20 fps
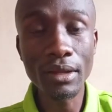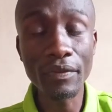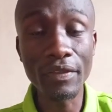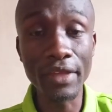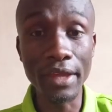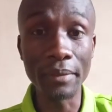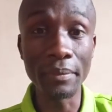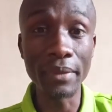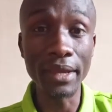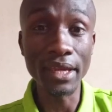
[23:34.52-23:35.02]

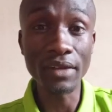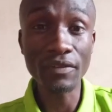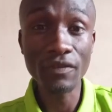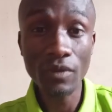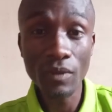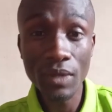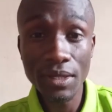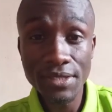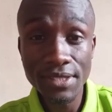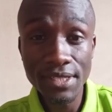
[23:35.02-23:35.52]
They may
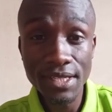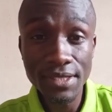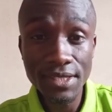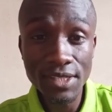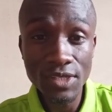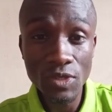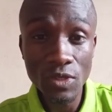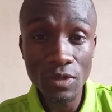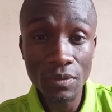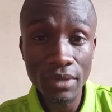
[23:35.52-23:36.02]
influence
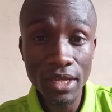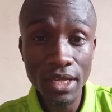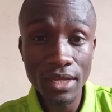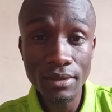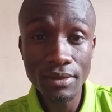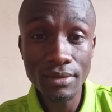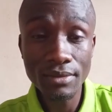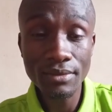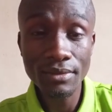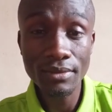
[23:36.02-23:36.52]
decisions
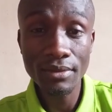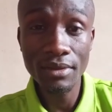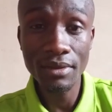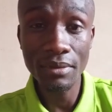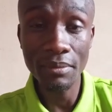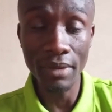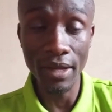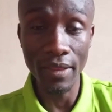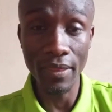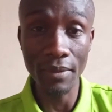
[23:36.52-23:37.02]
made
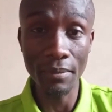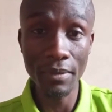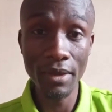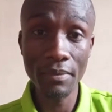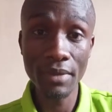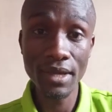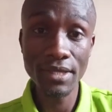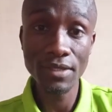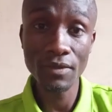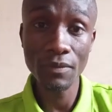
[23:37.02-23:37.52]
by the
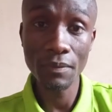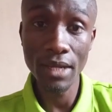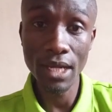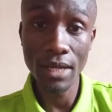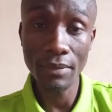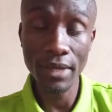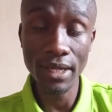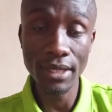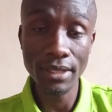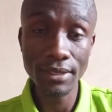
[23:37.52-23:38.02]
members of
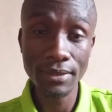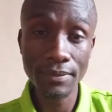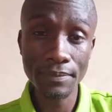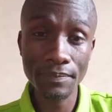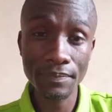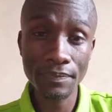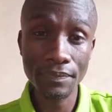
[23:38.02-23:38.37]
Parliament.